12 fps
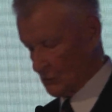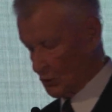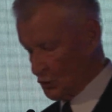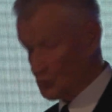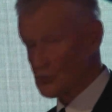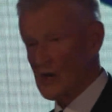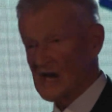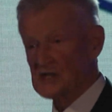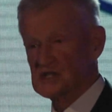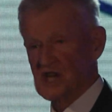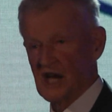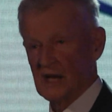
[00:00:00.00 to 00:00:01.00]

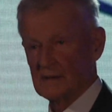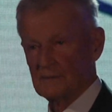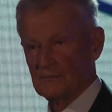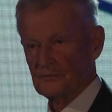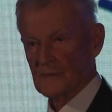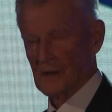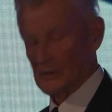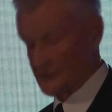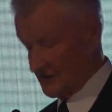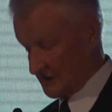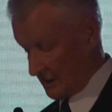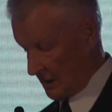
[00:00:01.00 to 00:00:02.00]
Eurasia,
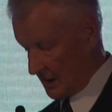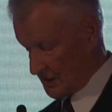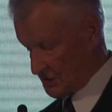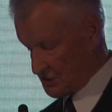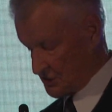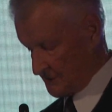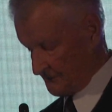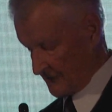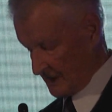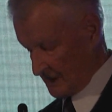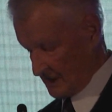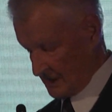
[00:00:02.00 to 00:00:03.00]
writ large,
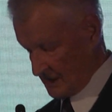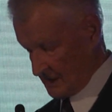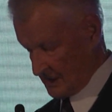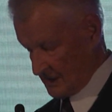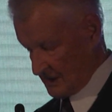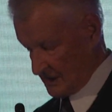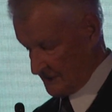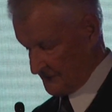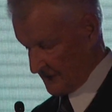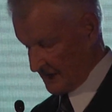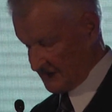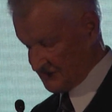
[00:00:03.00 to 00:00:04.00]

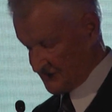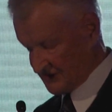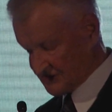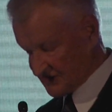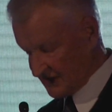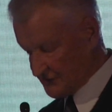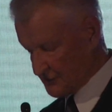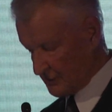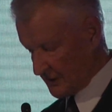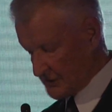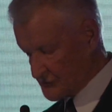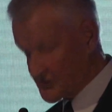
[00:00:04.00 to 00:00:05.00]
is the
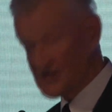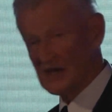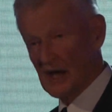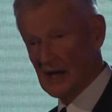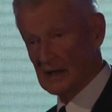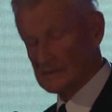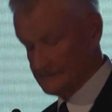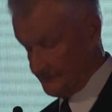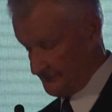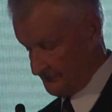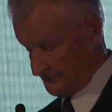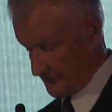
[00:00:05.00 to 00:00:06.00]
central arena
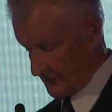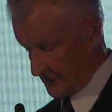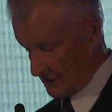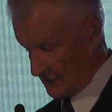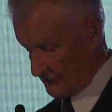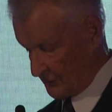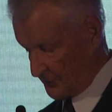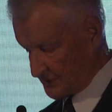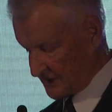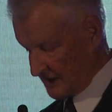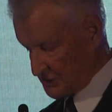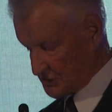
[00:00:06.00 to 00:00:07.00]
for
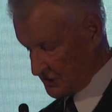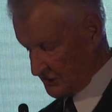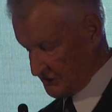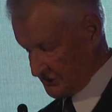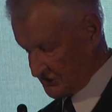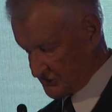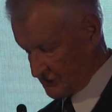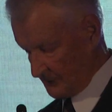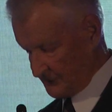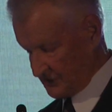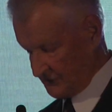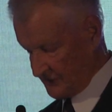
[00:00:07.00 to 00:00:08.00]
potentially
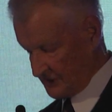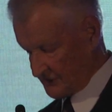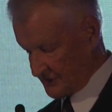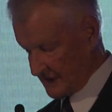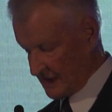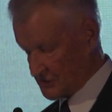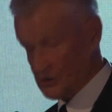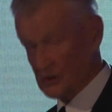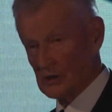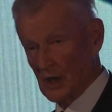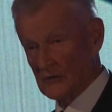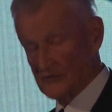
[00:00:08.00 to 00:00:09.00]
disruptive
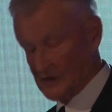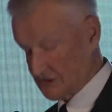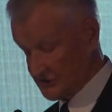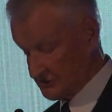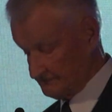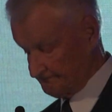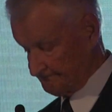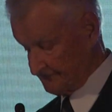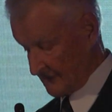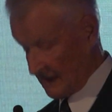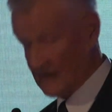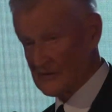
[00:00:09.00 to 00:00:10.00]
international conflicts
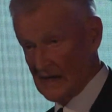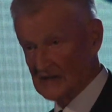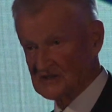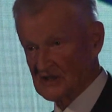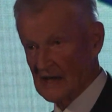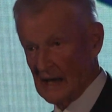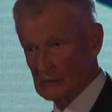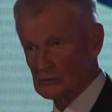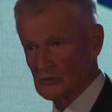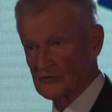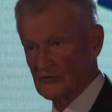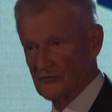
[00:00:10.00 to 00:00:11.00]
arising
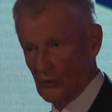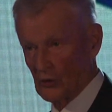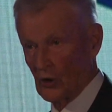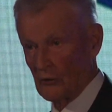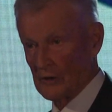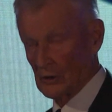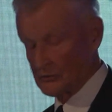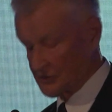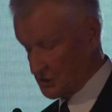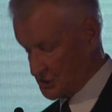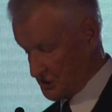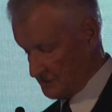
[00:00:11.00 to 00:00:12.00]
out of the foregoing
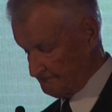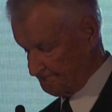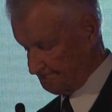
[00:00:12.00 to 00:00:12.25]
condition.